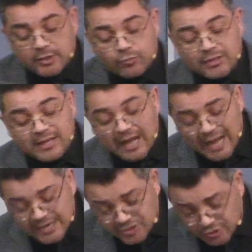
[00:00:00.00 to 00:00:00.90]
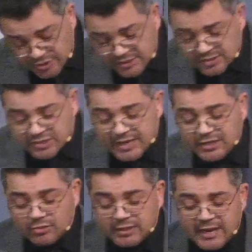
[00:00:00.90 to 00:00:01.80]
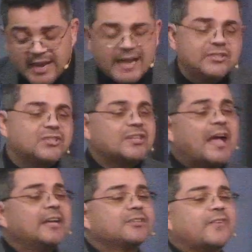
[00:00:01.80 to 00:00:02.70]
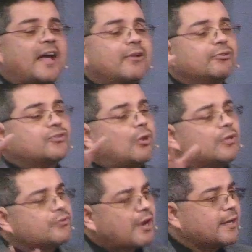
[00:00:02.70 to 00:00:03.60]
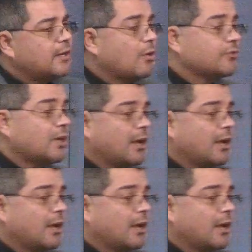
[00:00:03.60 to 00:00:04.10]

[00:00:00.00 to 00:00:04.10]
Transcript: will, con- will guide you continually and satisfy your soul in drought, and it